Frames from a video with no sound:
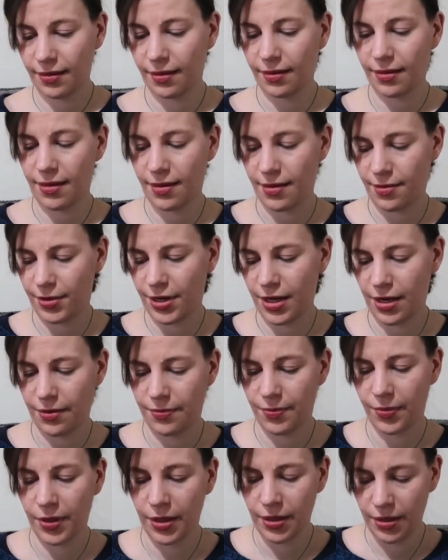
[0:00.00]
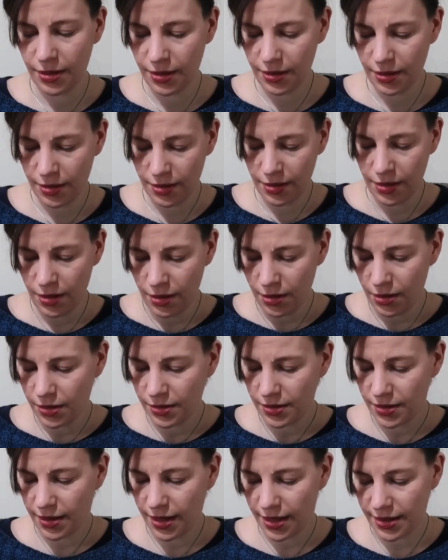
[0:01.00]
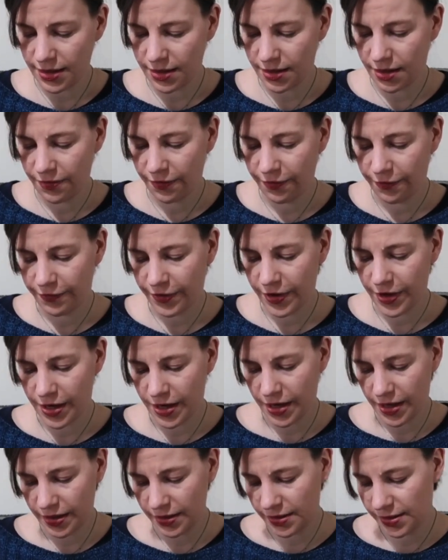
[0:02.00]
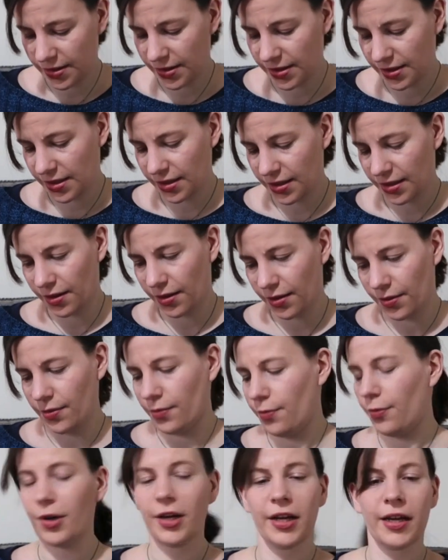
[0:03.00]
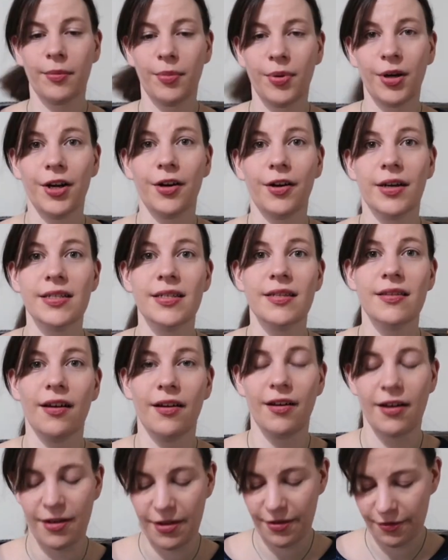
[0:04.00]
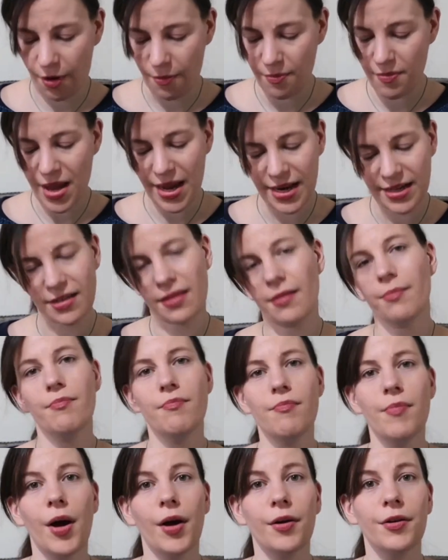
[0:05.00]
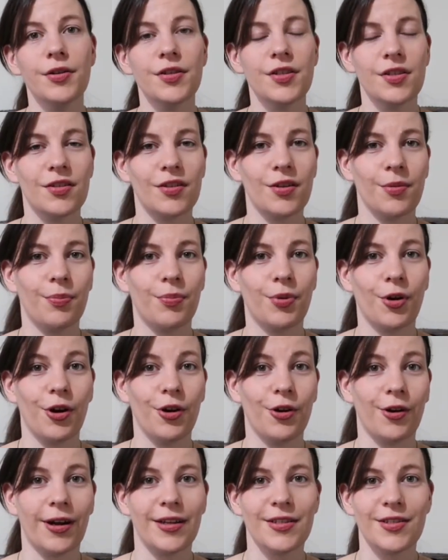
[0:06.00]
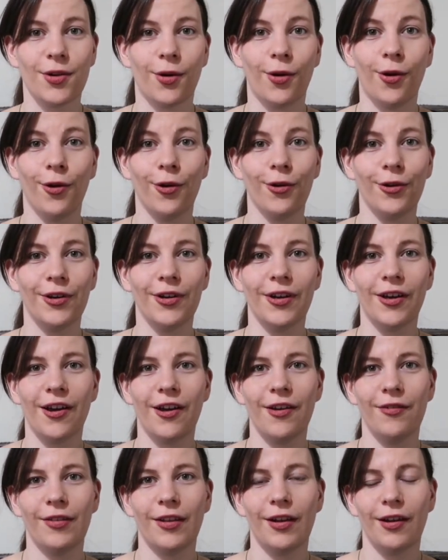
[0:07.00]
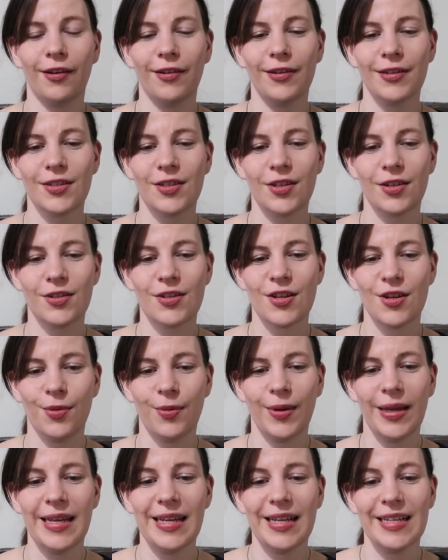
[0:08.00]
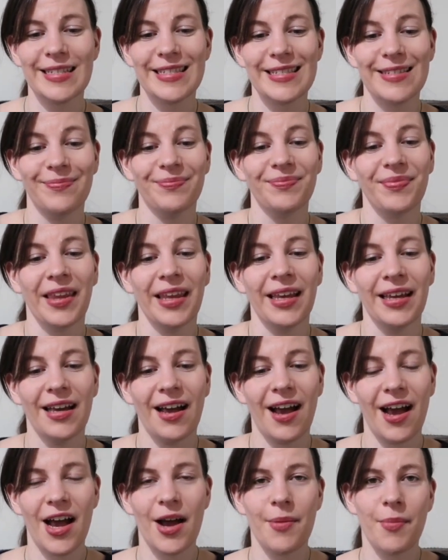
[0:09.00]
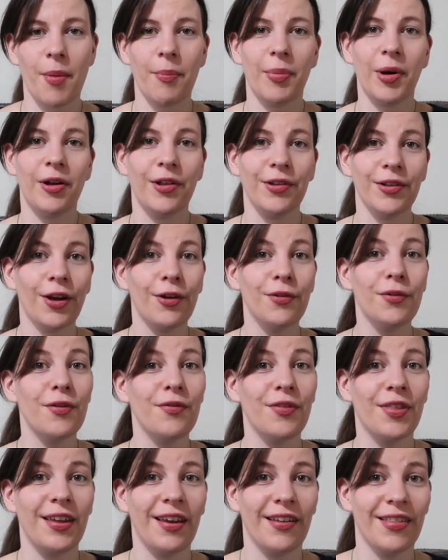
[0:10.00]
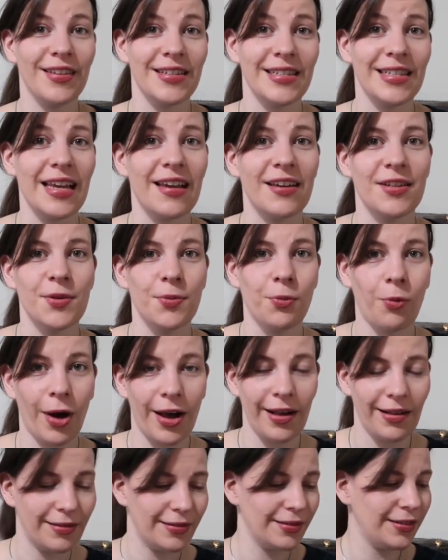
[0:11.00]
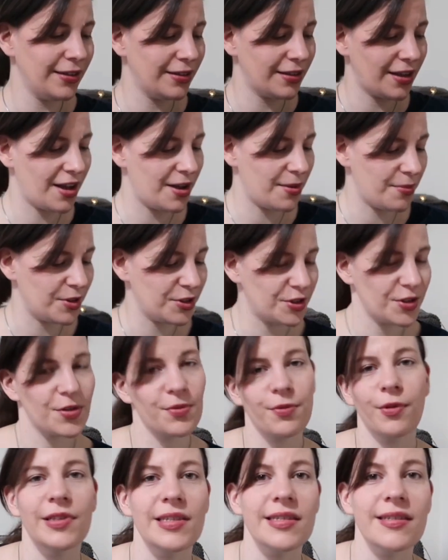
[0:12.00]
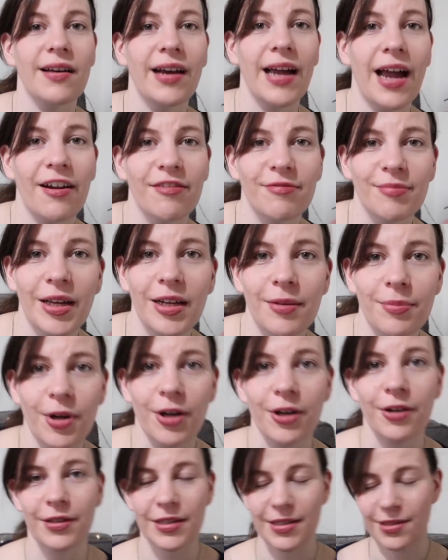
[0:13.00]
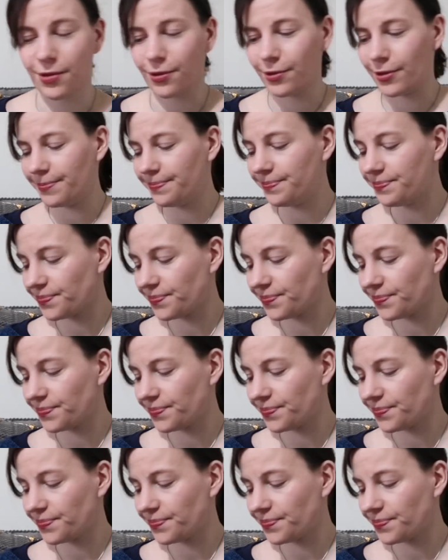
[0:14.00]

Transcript: There we go. So that's the first work in progress that I've made the most progress on over the last 2 weeks, but I'll go over the others as well, just ones that I have made progress on.